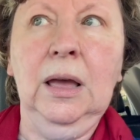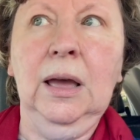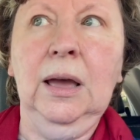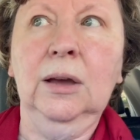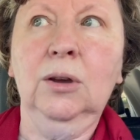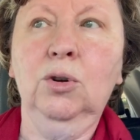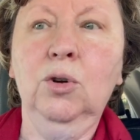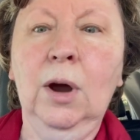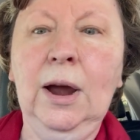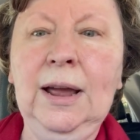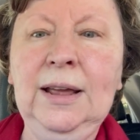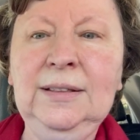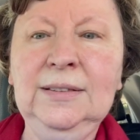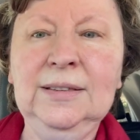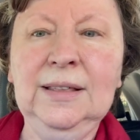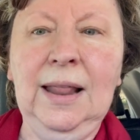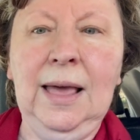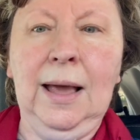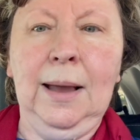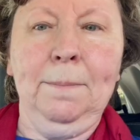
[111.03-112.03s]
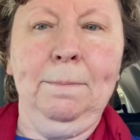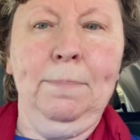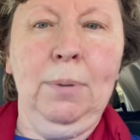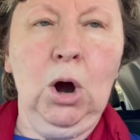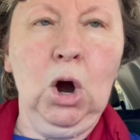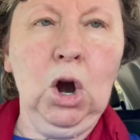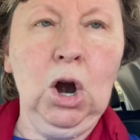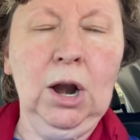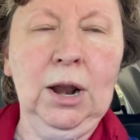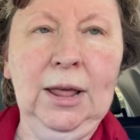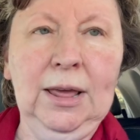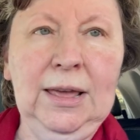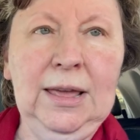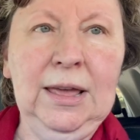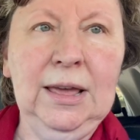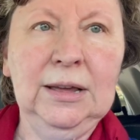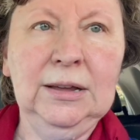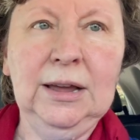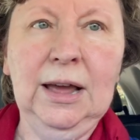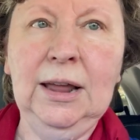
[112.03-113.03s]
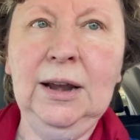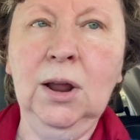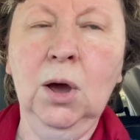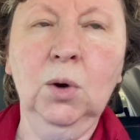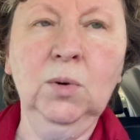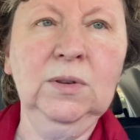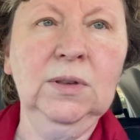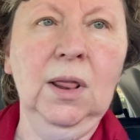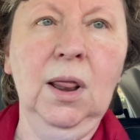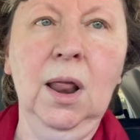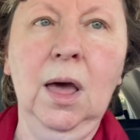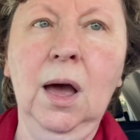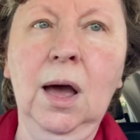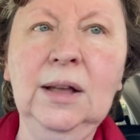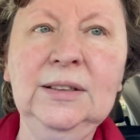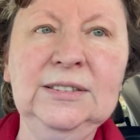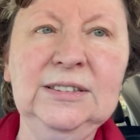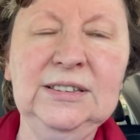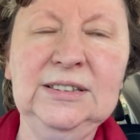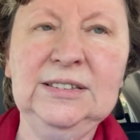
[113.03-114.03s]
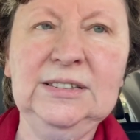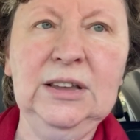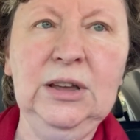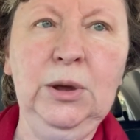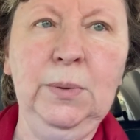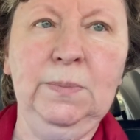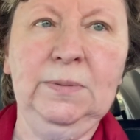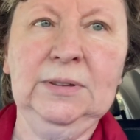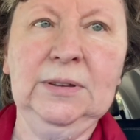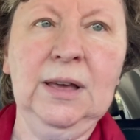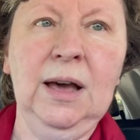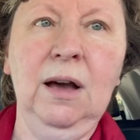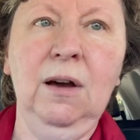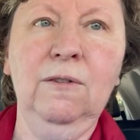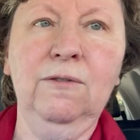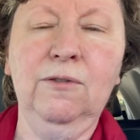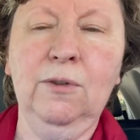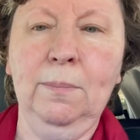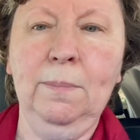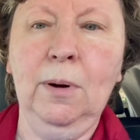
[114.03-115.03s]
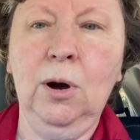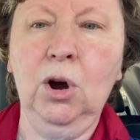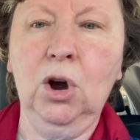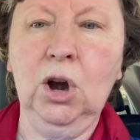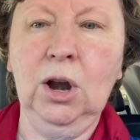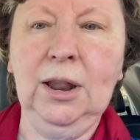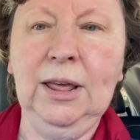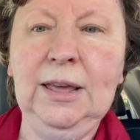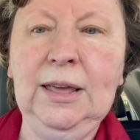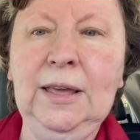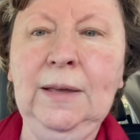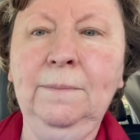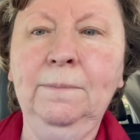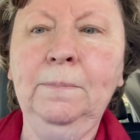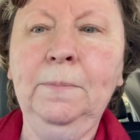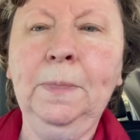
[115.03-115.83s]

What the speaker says: Grains like barley. I know lots of soups call for barley.